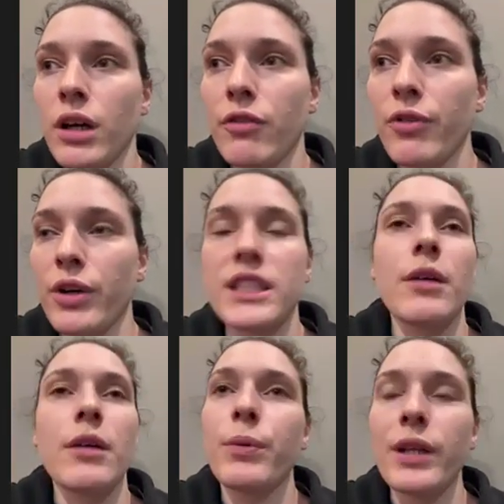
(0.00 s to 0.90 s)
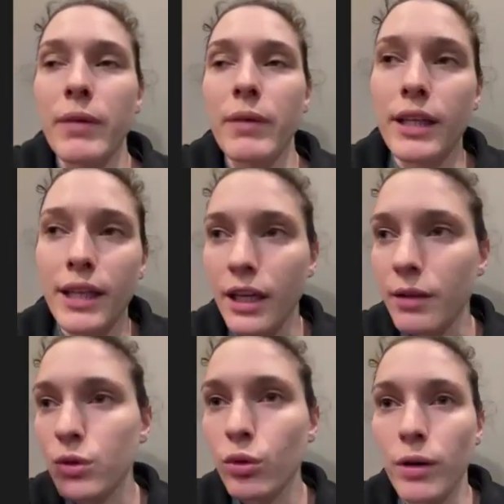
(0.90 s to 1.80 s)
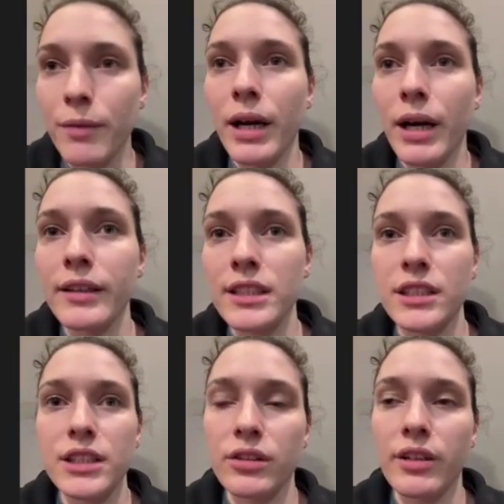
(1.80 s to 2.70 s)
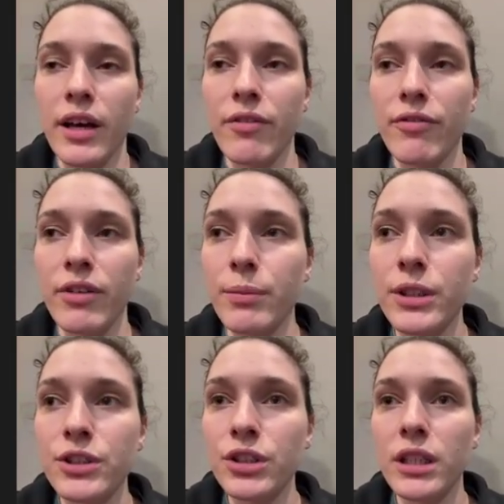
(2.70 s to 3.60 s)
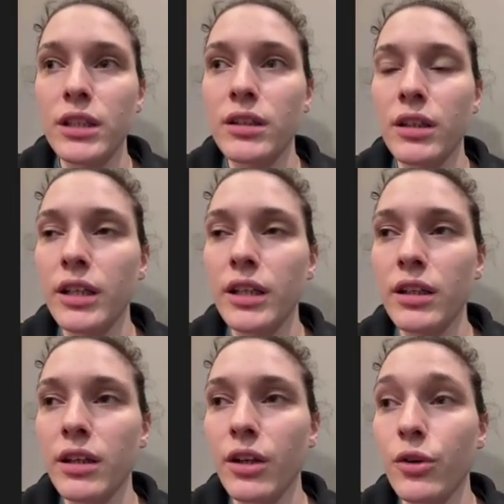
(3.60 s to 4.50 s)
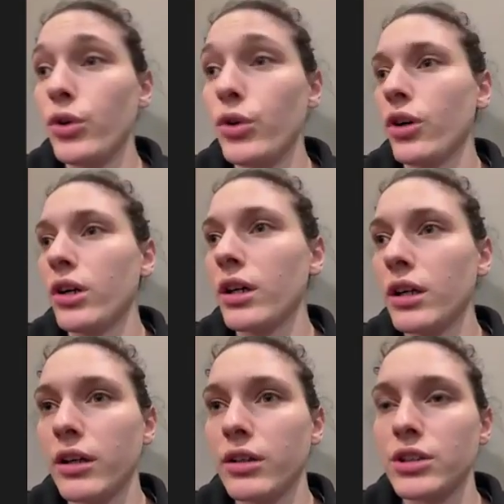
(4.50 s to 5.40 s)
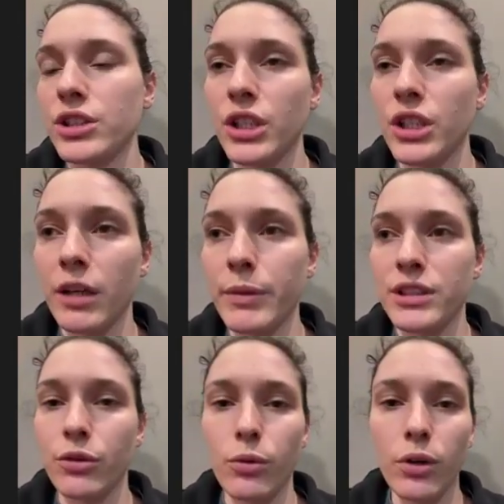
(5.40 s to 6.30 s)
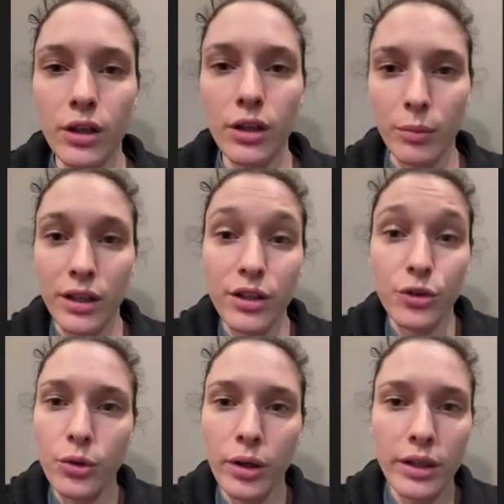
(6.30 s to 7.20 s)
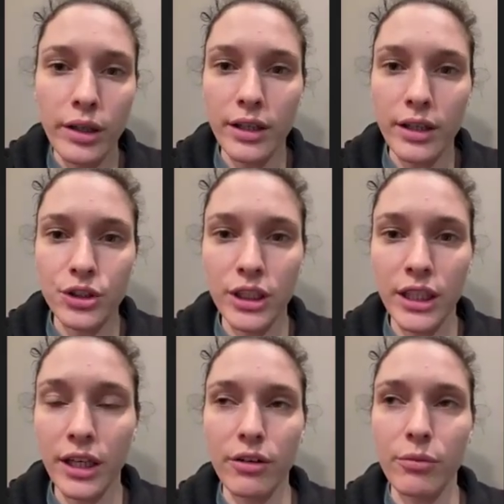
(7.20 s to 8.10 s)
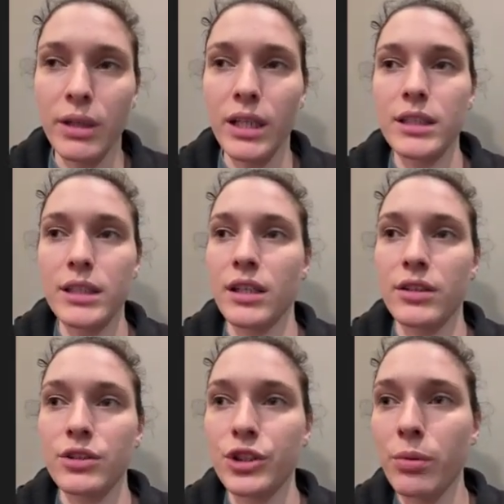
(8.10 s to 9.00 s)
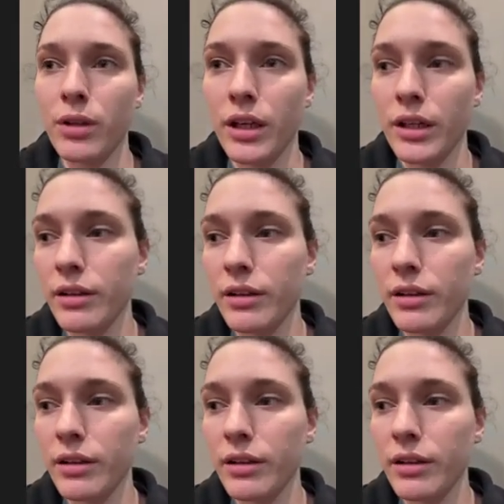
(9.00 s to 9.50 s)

For example, it came to my mind the season that Phoebe did in New York. She came as a rookie, nobody knew her, and she gained her minutes and she played.